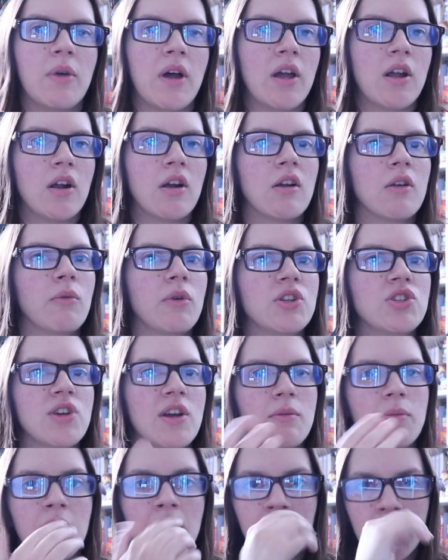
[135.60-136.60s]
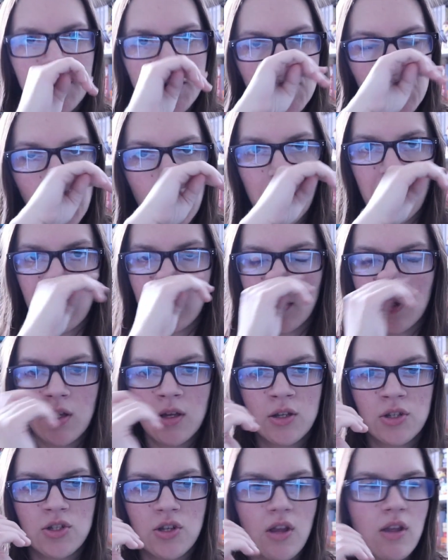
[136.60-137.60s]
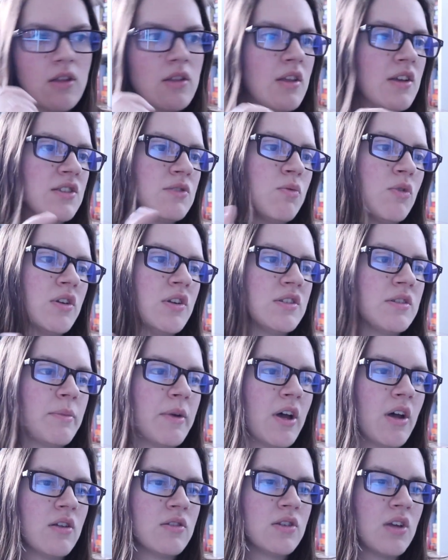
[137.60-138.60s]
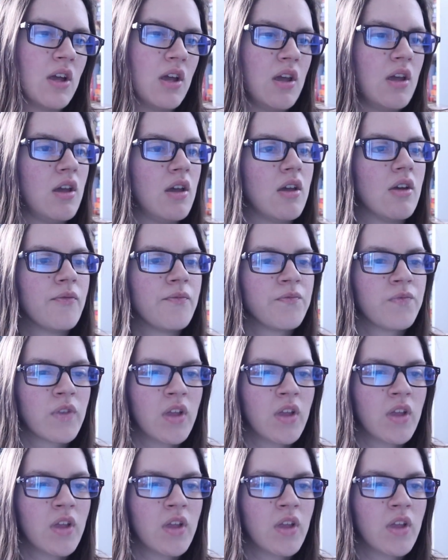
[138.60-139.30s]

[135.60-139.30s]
by her, which I really enjoyed. She, this one is about a